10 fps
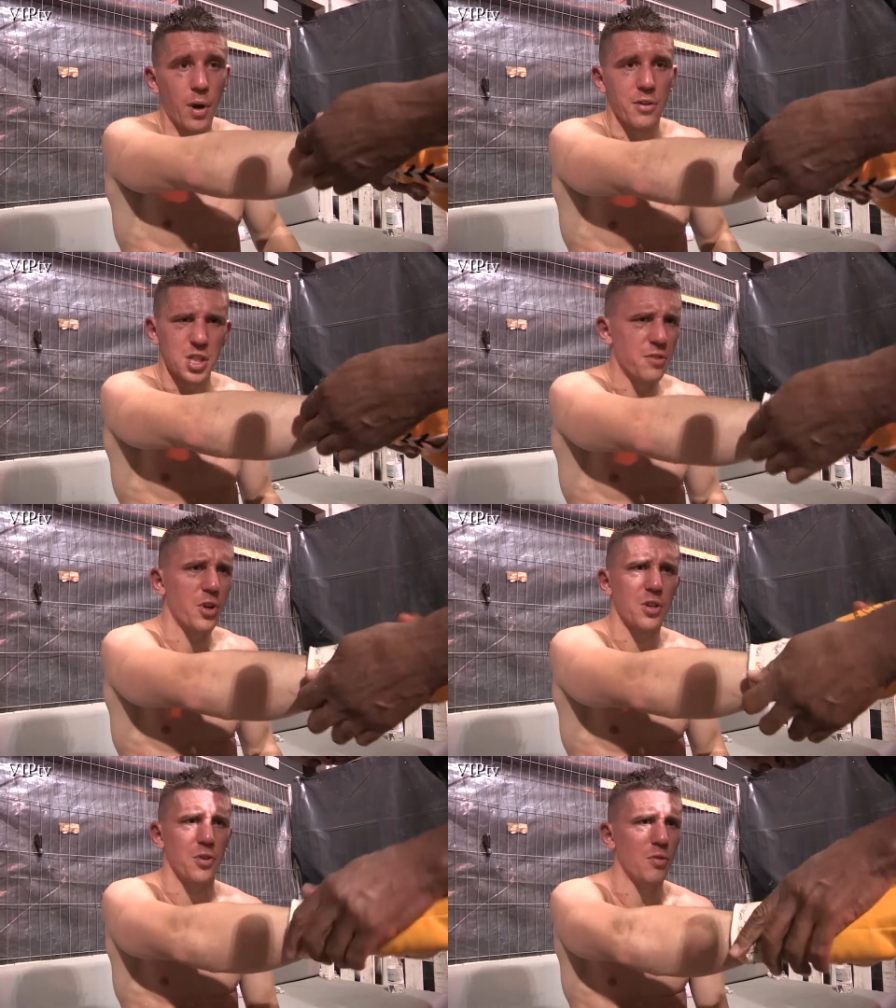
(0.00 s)
Whereas in the
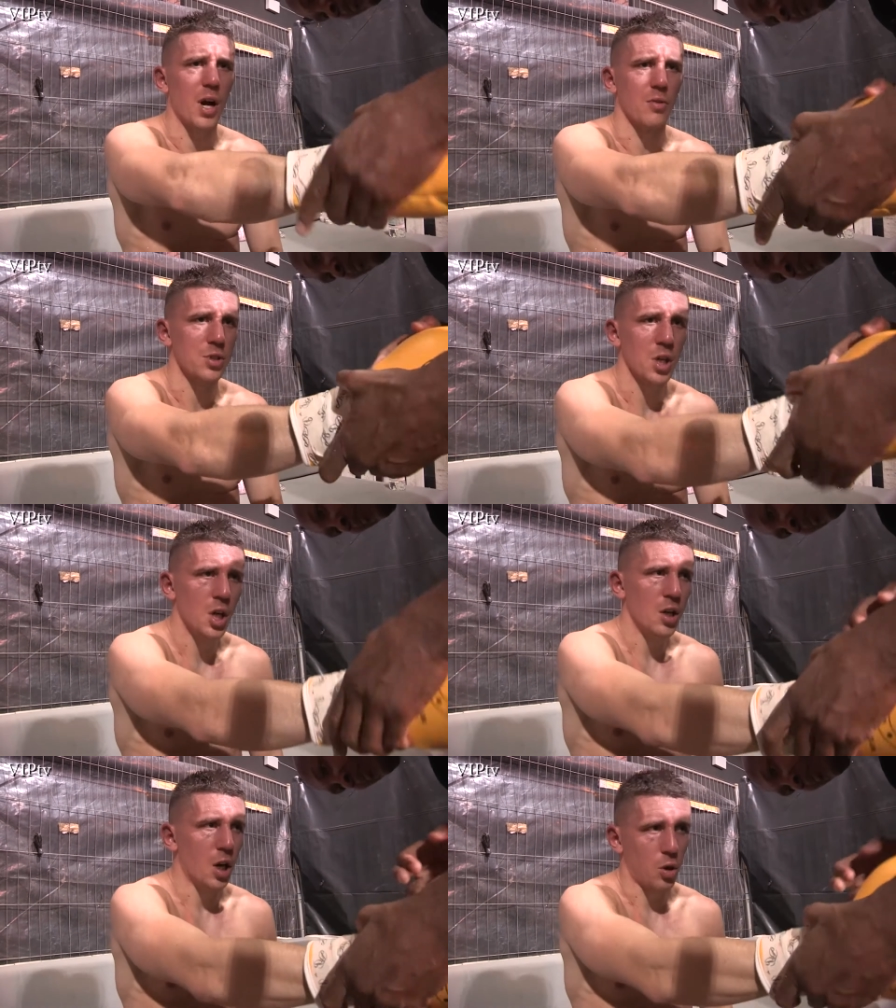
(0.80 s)
first few rounds,
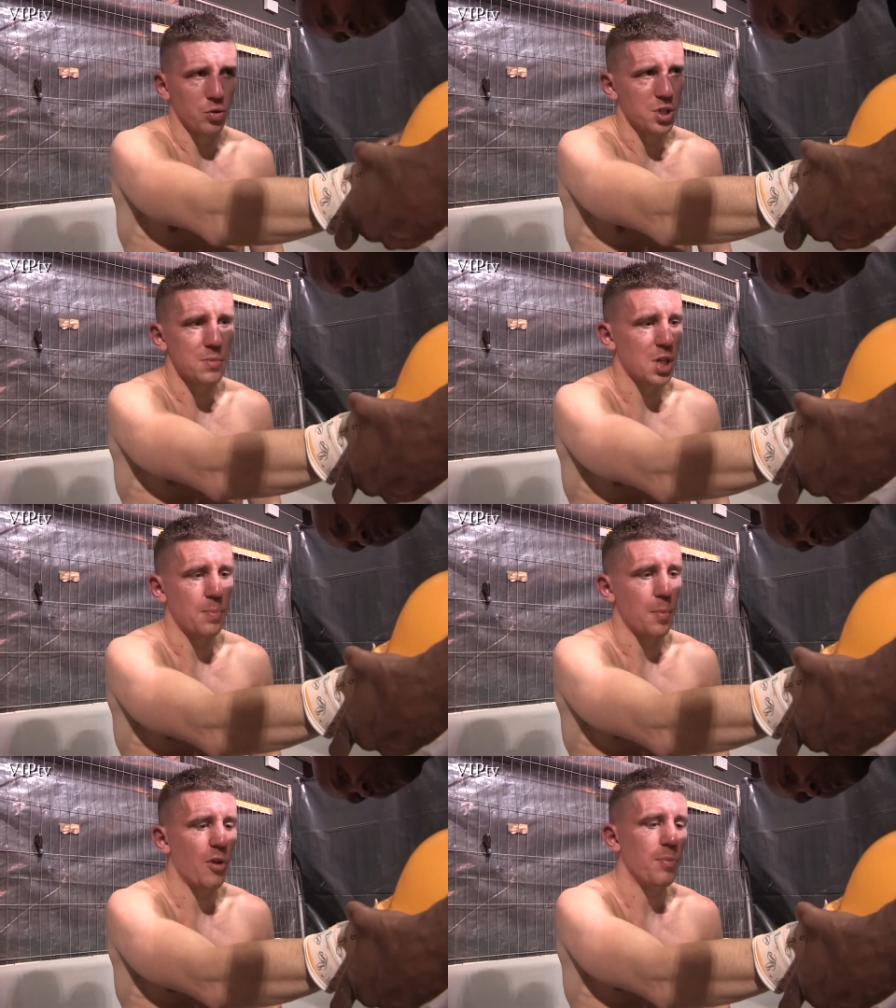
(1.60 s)
I couldn't seem to
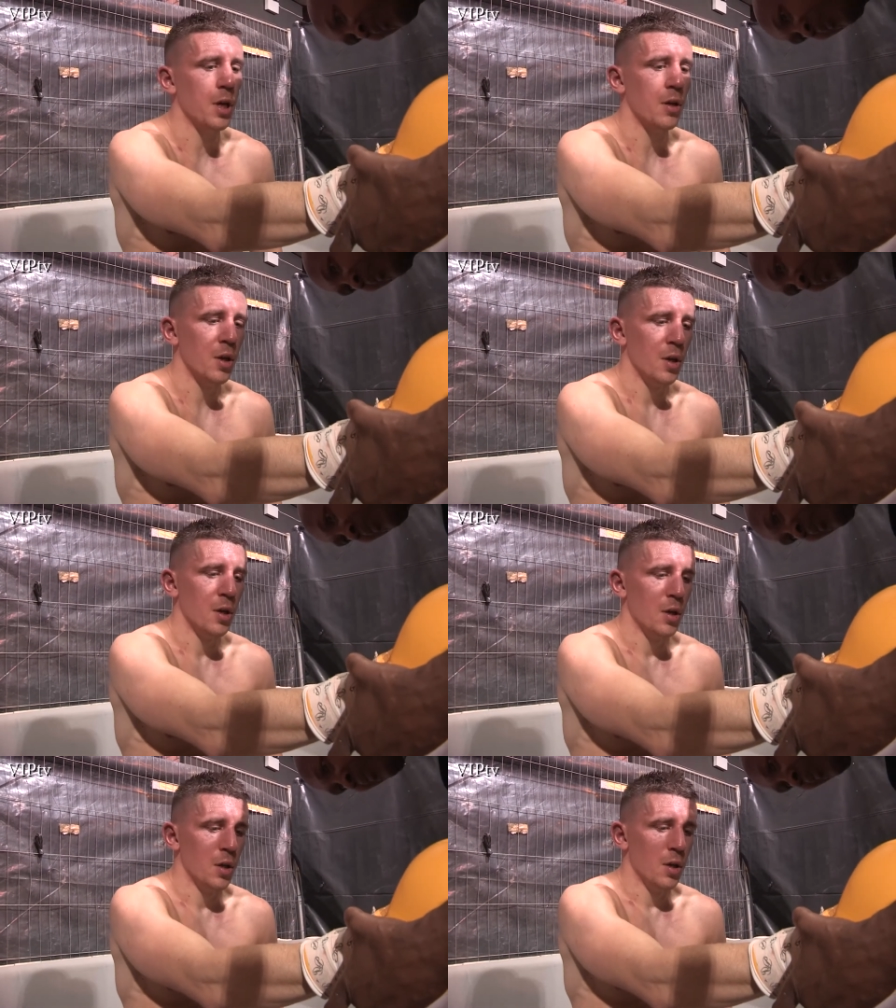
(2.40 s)
keep him off me.
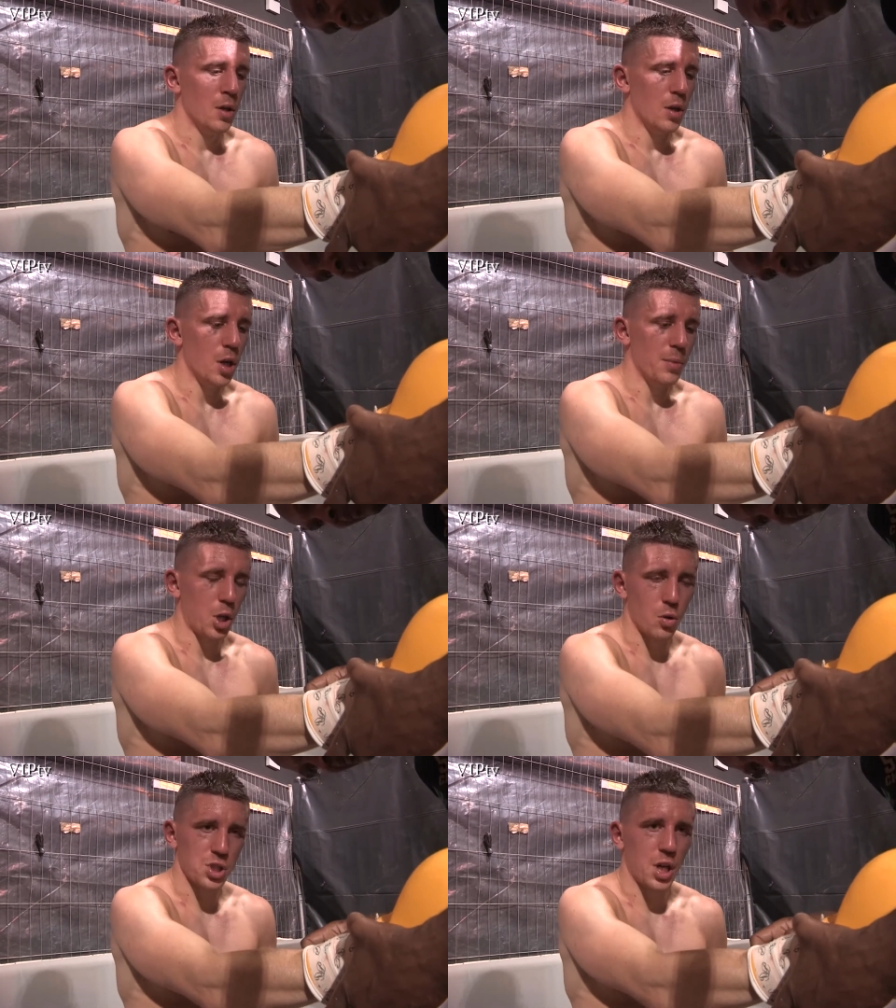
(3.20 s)
Um, he
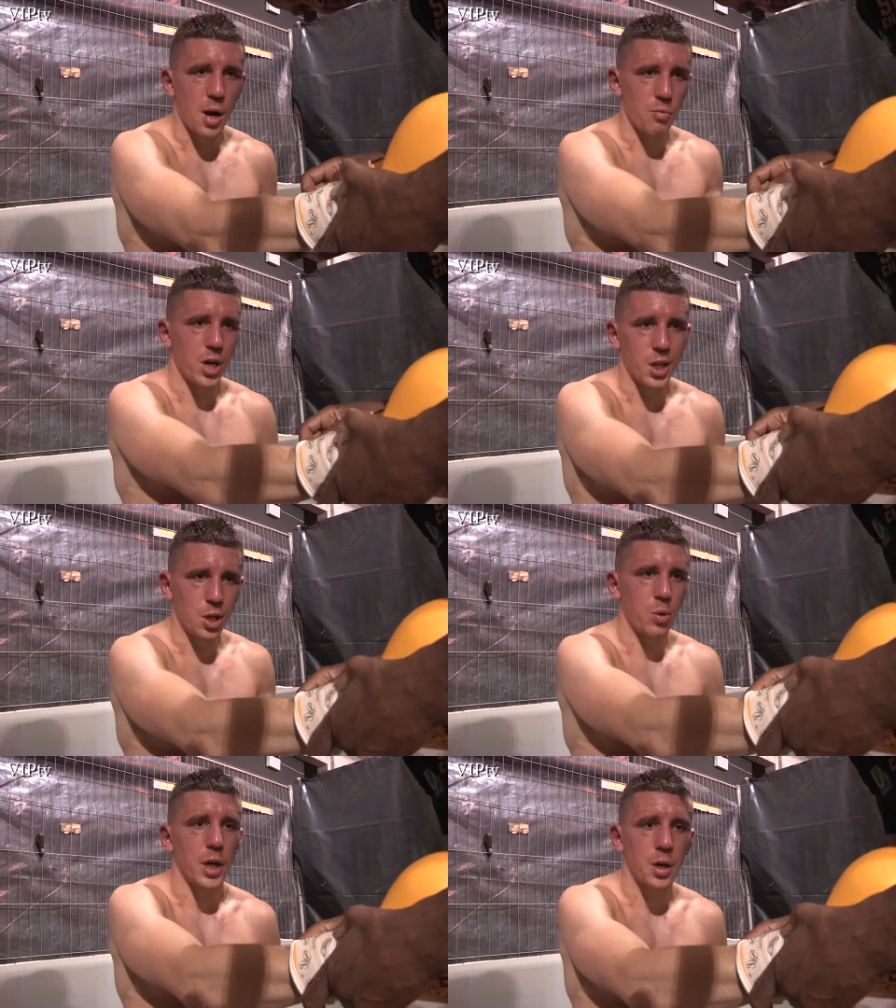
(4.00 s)
closed the gap really
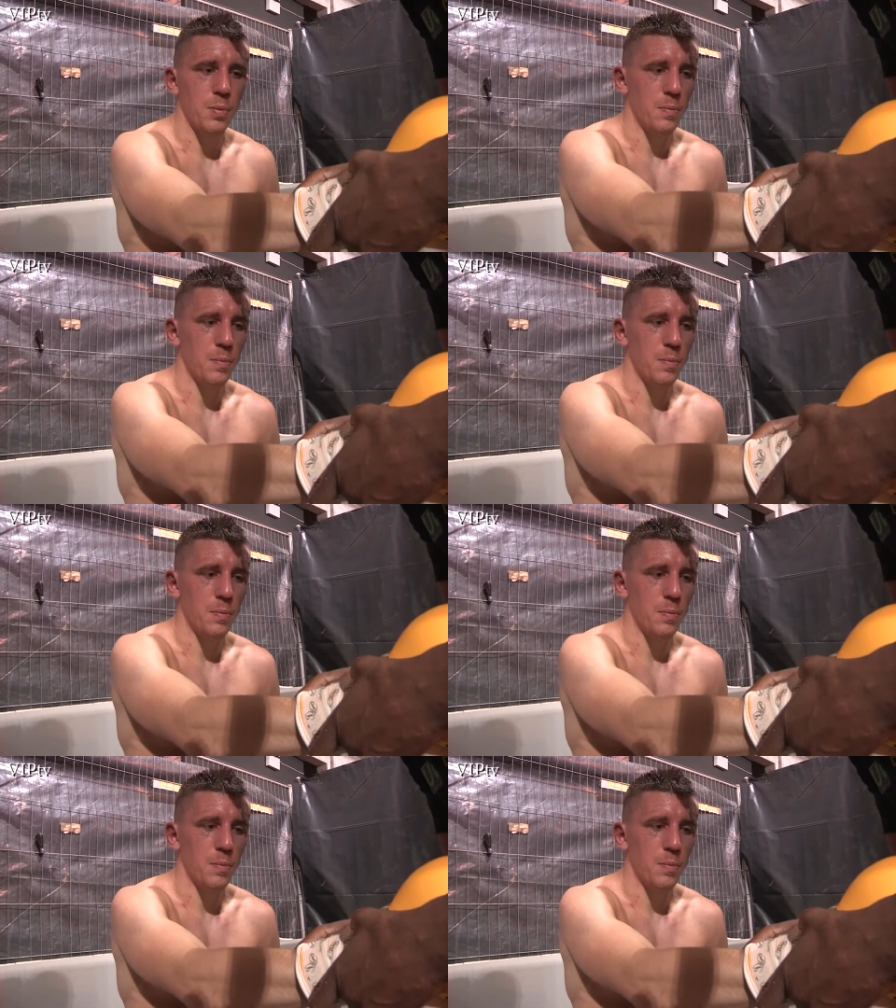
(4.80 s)
quick,